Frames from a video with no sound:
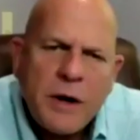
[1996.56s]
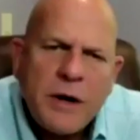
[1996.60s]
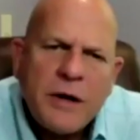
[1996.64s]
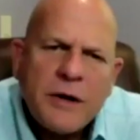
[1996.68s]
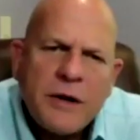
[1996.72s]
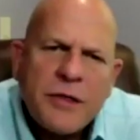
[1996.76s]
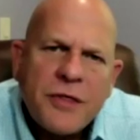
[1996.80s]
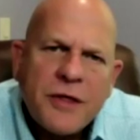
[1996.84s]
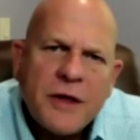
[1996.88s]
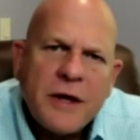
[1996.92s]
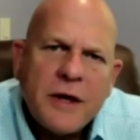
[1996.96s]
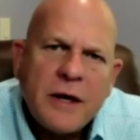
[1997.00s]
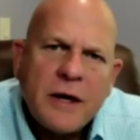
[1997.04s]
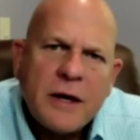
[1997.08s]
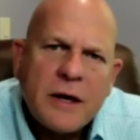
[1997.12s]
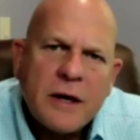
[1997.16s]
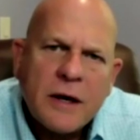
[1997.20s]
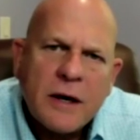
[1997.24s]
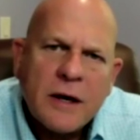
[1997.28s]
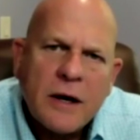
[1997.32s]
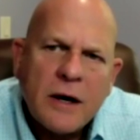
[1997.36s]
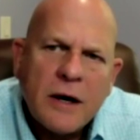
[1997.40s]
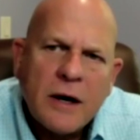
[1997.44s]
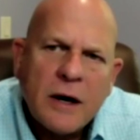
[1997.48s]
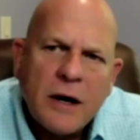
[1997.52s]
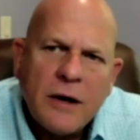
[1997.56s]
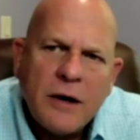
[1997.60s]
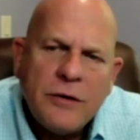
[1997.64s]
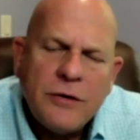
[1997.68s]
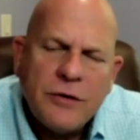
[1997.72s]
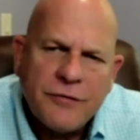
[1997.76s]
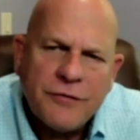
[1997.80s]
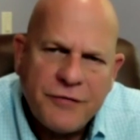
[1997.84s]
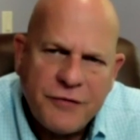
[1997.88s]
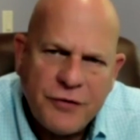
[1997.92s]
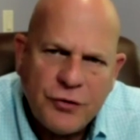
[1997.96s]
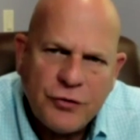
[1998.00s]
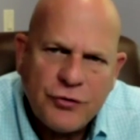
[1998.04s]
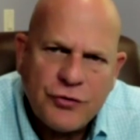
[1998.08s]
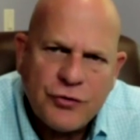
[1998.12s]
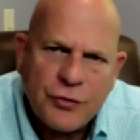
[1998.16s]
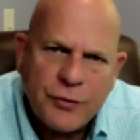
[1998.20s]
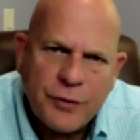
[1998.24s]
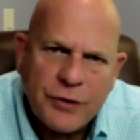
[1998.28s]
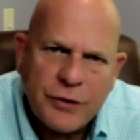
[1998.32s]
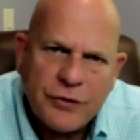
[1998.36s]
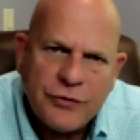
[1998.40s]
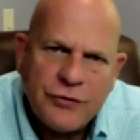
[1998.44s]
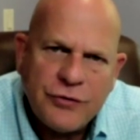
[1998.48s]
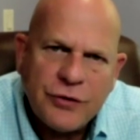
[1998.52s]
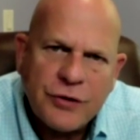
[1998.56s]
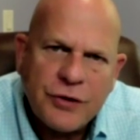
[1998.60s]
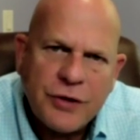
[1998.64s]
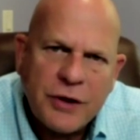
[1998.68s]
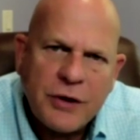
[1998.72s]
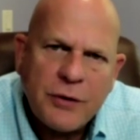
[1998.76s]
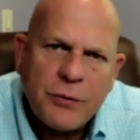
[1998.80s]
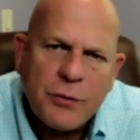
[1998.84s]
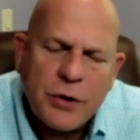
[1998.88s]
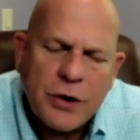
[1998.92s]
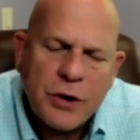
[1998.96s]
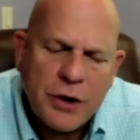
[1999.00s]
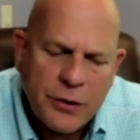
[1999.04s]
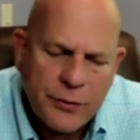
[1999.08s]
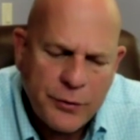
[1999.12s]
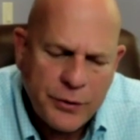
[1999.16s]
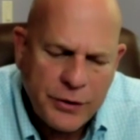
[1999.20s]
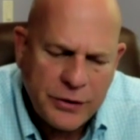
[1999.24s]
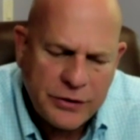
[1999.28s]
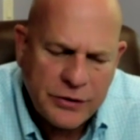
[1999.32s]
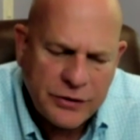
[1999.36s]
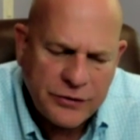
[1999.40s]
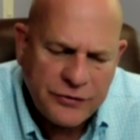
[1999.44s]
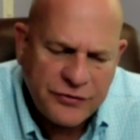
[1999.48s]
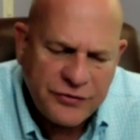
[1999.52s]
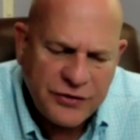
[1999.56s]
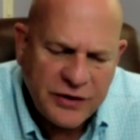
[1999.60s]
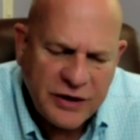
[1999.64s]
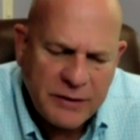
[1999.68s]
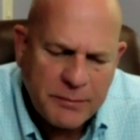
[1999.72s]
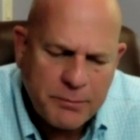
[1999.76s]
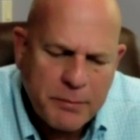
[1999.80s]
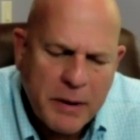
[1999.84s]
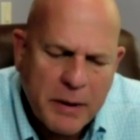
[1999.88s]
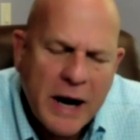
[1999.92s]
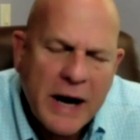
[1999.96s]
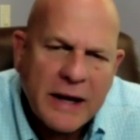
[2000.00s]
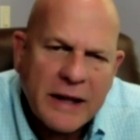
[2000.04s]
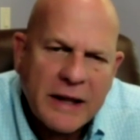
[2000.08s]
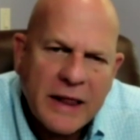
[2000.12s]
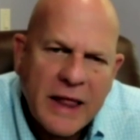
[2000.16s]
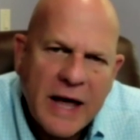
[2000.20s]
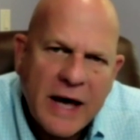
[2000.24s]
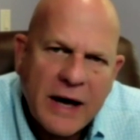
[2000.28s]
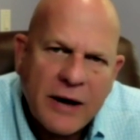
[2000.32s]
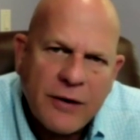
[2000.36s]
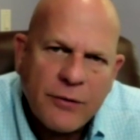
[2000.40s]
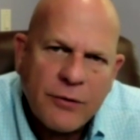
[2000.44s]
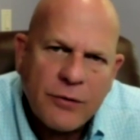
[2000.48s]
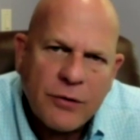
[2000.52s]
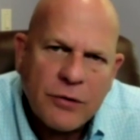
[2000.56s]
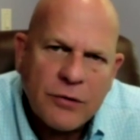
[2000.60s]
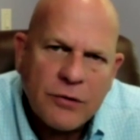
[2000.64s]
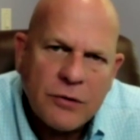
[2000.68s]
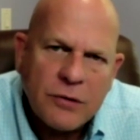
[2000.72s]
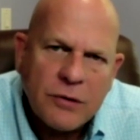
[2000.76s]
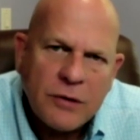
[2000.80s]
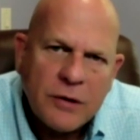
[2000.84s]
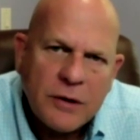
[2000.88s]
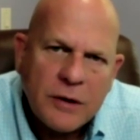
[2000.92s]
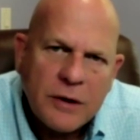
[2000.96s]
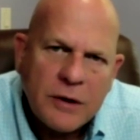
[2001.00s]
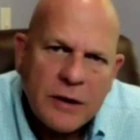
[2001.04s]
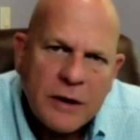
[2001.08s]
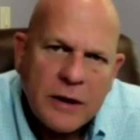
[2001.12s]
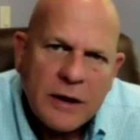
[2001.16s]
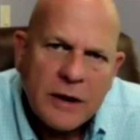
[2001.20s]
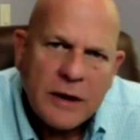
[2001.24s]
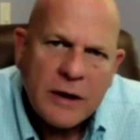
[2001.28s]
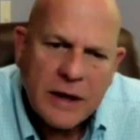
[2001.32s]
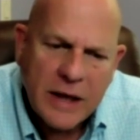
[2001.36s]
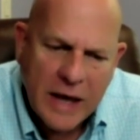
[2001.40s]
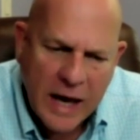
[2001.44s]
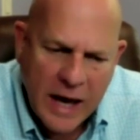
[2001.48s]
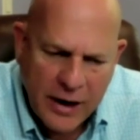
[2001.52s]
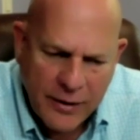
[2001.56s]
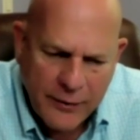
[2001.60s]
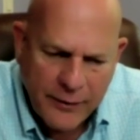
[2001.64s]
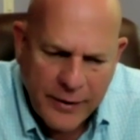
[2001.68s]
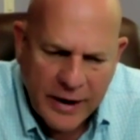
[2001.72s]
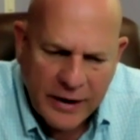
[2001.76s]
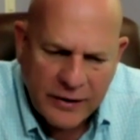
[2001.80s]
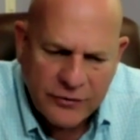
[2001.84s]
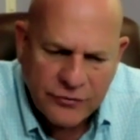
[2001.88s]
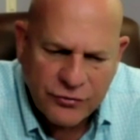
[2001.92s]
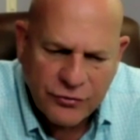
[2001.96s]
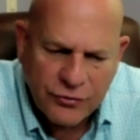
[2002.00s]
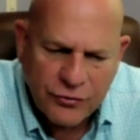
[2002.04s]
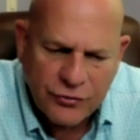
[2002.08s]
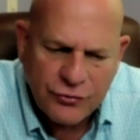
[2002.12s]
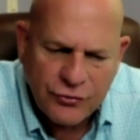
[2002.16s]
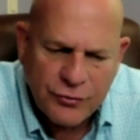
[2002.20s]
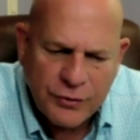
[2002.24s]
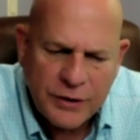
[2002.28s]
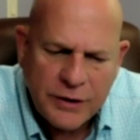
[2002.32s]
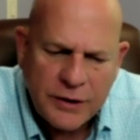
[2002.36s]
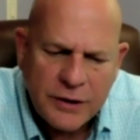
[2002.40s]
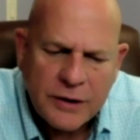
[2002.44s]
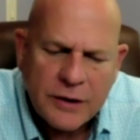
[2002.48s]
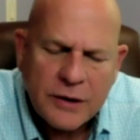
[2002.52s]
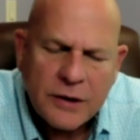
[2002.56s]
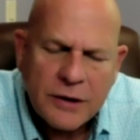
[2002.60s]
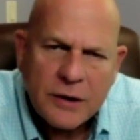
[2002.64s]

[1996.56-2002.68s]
do you think the future is? You think we're going to see bilateral cataract surgery?